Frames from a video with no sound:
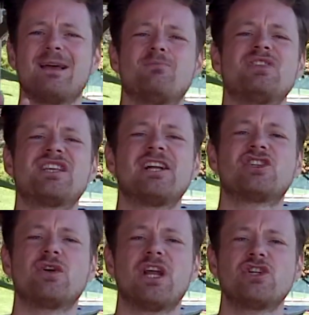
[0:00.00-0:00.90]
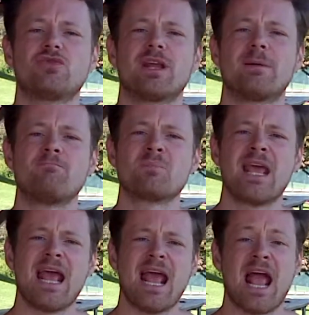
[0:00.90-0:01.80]
potential injury.
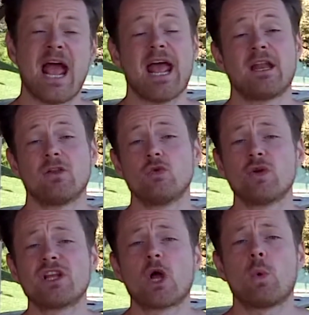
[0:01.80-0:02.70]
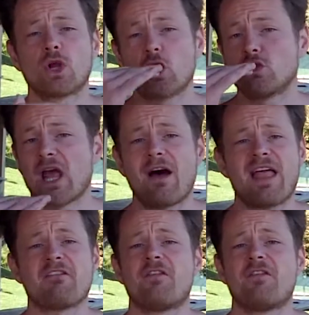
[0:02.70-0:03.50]
And you really don't want to go down that